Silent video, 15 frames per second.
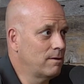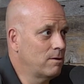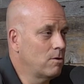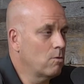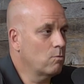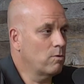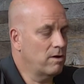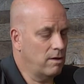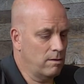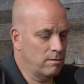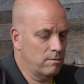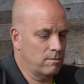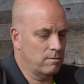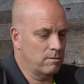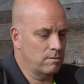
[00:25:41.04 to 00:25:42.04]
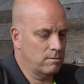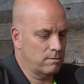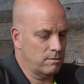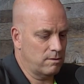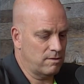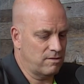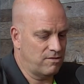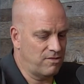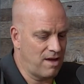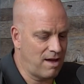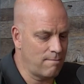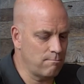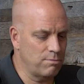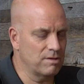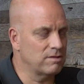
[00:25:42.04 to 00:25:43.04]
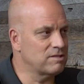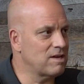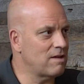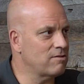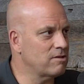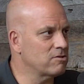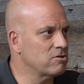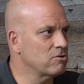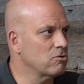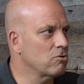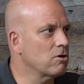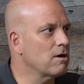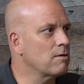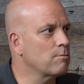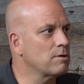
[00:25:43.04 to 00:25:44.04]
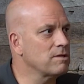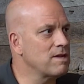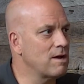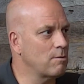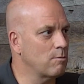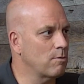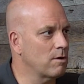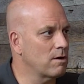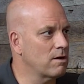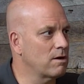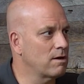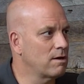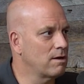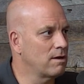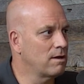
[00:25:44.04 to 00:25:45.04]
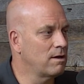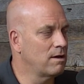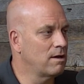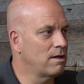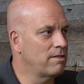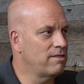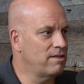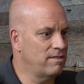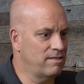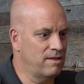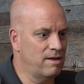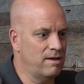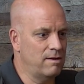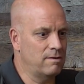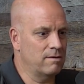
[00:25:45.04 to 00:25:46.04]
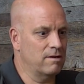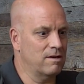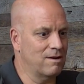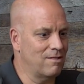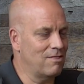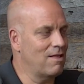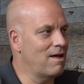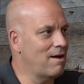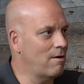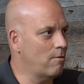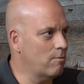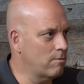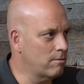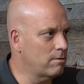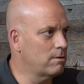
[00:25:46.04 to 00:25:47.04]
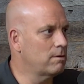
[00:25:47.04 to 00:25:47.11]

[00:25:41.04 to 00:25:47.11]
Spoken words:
Well, that built out this incredible network that then can allow